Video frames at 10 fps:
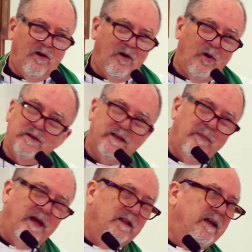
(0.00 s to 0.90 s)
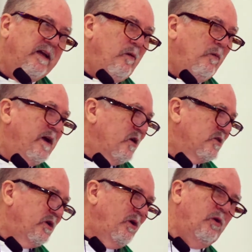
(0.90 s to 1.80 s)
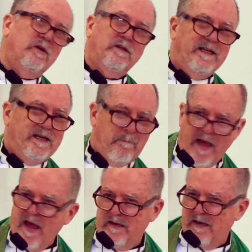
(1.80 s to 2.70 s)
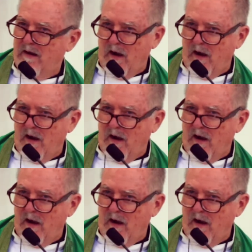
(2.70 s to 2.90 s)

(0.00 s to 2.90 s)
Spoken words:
ultimately we are totally dependent